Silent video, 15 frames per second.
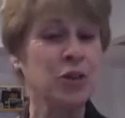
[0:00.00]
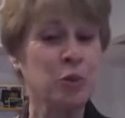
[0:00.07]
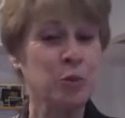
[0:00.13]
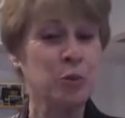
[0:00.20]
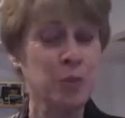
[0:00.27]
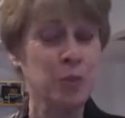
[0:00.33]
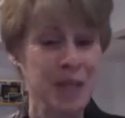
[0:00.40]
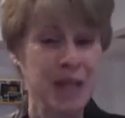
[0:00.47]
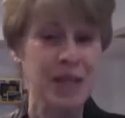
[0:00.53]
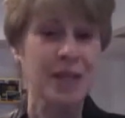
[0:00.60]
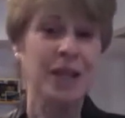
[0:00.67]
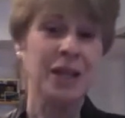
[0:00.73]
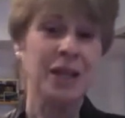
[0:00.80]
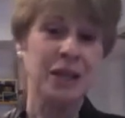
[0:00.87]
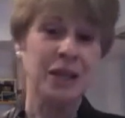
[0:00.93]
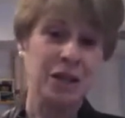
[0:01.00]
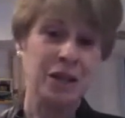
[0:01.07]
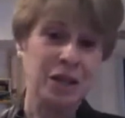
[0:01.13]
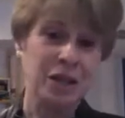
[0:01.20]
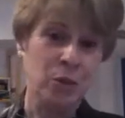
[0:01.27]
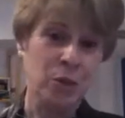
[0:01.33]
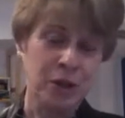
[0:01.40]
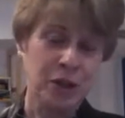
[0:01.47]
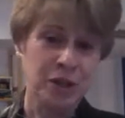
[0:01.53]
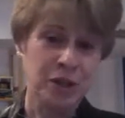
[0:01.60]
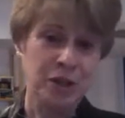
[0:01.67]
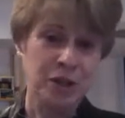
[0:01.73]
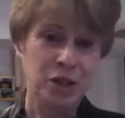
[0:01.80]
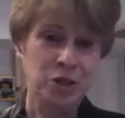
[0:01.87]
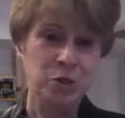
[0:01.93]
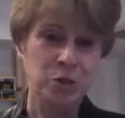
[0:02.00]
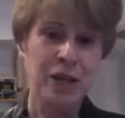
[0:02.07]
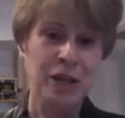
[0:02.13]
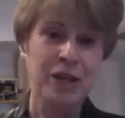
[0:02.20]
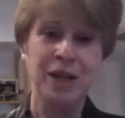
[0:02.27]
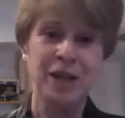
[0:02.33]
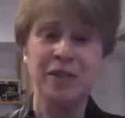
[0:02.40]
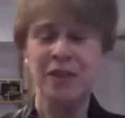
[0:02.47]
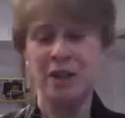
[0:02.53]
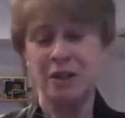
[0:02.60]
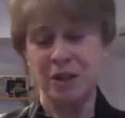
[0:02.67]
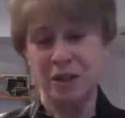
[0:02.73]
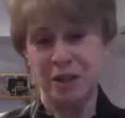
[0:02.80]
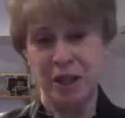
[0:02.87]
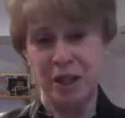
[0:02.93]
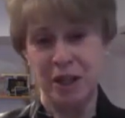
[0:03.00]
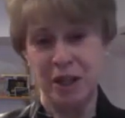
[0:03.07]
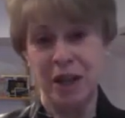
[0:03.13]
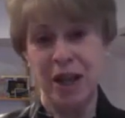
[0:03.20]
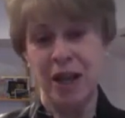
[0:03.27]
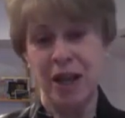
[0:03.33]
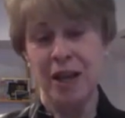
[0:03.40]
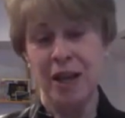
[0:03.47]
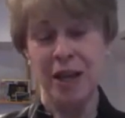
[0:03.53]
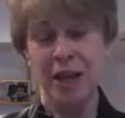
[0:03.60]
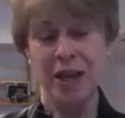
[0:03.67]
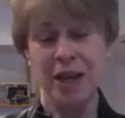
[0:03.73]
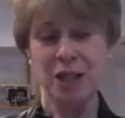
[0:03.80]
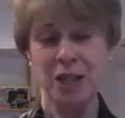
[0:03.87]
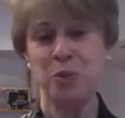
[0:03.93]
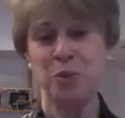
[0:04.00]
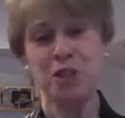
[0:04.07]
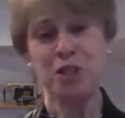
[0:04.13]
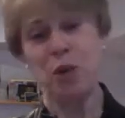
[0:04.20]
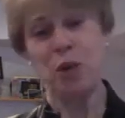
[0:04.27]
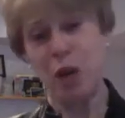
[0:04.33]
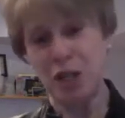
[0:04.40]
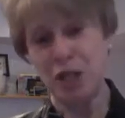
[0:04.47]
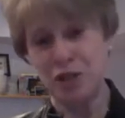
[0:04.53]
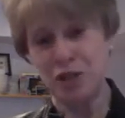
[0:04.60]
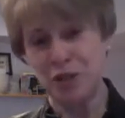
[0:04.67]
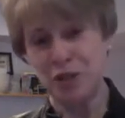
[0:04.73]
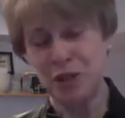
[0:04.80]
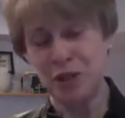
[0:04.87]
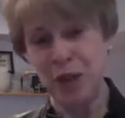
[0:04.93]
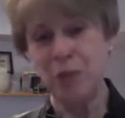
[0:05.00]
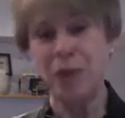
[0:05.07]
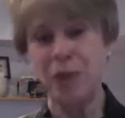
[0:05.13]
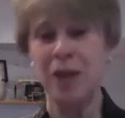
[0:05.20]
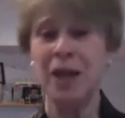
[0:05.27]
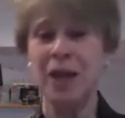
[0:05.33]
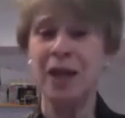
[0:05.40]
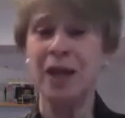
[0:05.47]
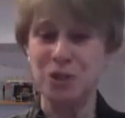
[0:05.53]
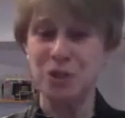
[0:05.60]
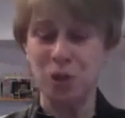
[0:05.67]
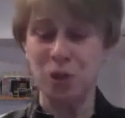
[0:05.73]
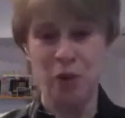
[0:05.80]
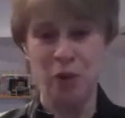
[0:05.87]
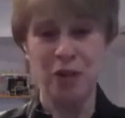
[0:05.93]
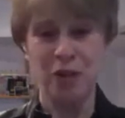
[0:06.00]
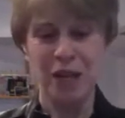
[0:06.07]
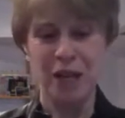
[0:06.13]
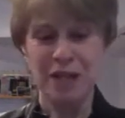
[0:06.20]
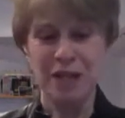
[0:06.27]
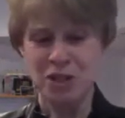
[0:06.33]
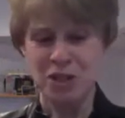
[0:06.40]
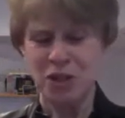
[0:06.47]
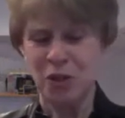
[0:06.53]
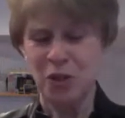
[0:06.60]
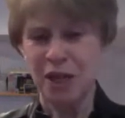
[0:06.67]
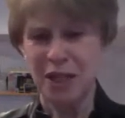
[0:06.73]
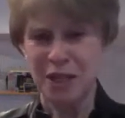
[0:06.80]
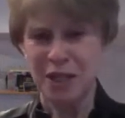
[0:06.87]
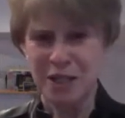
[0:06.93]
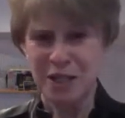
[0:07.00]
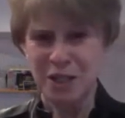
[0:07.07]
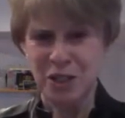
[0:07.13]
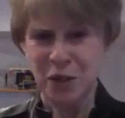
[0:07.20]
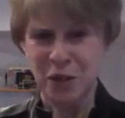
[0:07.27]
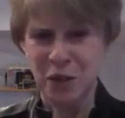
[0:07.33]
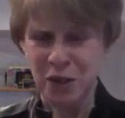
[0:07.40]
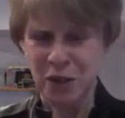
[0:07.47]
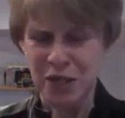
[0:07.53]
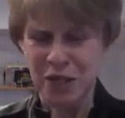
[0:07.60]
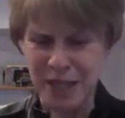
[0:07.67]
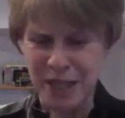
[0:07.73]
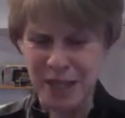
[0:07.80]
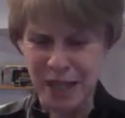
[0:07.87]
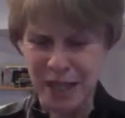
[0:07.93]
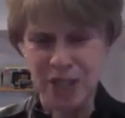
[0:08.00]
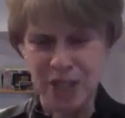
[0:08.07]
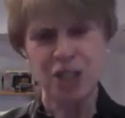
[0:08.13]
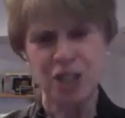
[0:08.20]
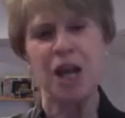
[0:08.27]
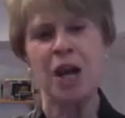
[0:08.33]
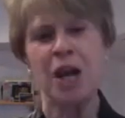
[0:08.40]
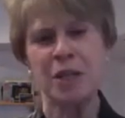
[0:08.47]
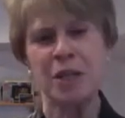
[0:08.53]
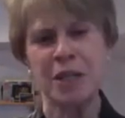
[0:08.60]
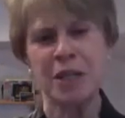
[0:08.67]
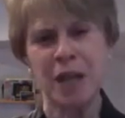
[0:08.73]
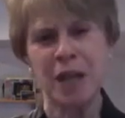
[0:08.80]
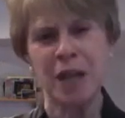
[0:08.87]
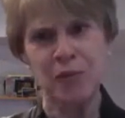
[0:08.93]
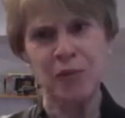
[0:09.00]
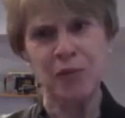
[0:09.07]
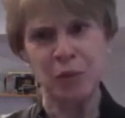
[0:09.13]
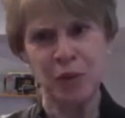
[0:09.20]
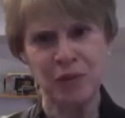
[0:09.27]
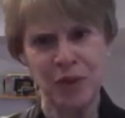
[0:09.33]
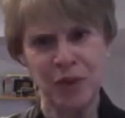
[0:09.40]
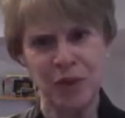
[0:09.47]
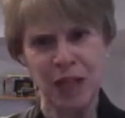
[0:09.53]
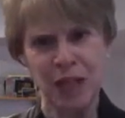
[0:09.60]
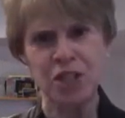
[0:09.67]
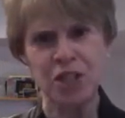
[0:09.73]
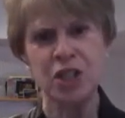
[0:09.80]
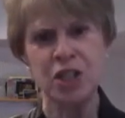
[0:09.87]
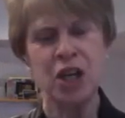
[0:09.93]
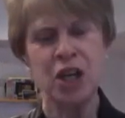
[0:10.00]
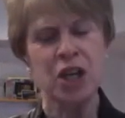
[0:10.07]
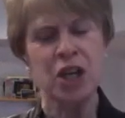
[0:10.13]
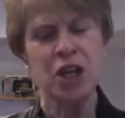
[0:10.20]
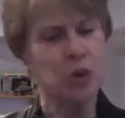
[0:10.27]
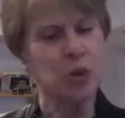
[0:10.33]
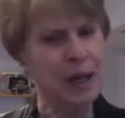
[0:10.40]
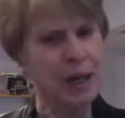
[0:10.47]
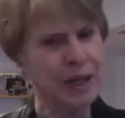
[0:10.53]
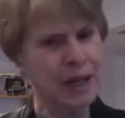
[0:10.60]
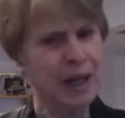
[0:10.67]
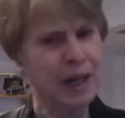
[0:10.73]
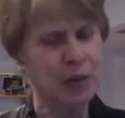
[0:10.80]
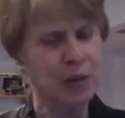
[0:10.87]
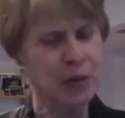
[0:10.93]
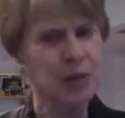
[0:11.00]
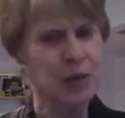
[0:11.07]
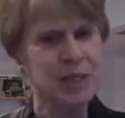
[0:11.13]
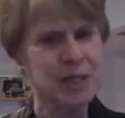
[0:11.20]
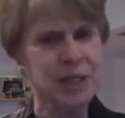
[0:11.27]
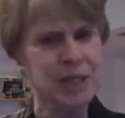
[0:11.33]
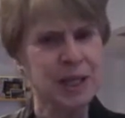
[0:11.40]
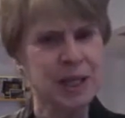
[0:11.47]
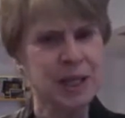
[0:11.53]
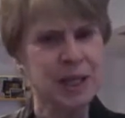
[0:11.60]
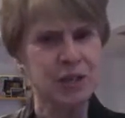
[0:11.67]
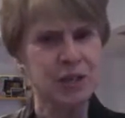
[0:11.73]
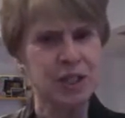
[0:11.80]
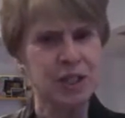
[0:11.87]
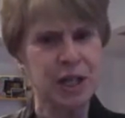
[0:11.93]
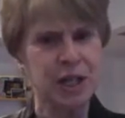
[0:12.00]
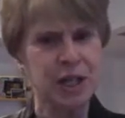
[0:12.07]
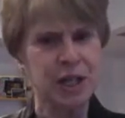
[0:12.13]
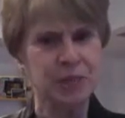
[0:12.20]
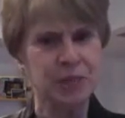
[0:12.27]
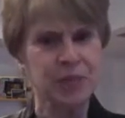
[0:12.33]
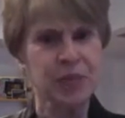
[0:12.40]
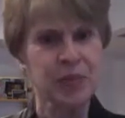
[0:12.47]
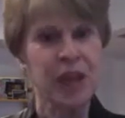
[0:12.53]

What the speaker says: you're saying, here's what I did. The expert is saying, why'd you do it that way, and so forth. So there is each time a time for reflection, trying to get at reasoning and understanding.